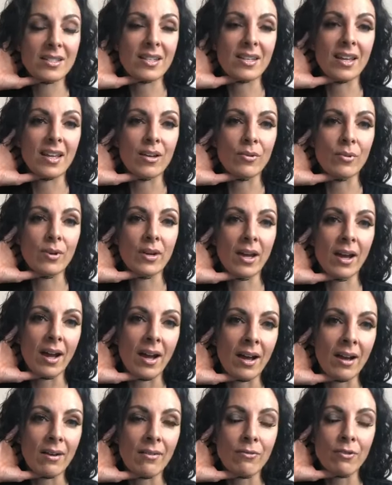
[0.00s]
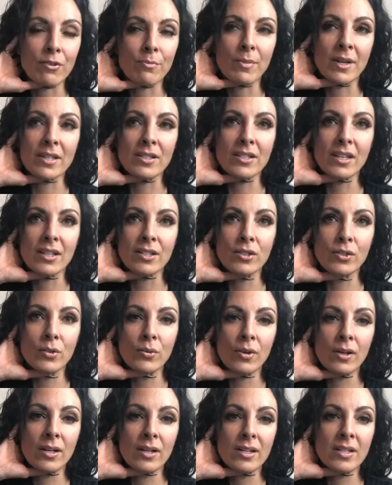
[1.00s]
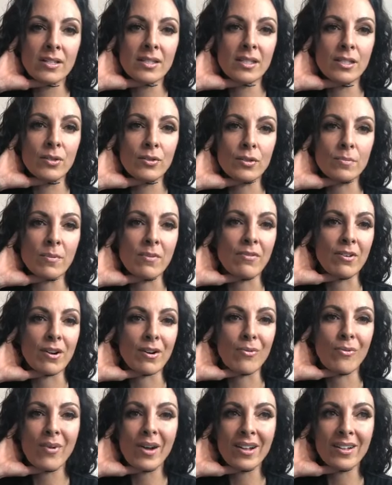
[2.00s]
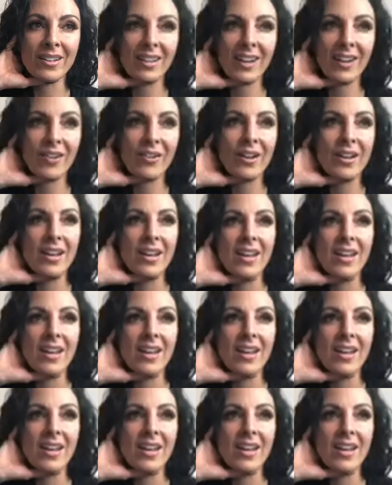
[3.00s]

that I would have with my tattoo artist. He knows me very well now.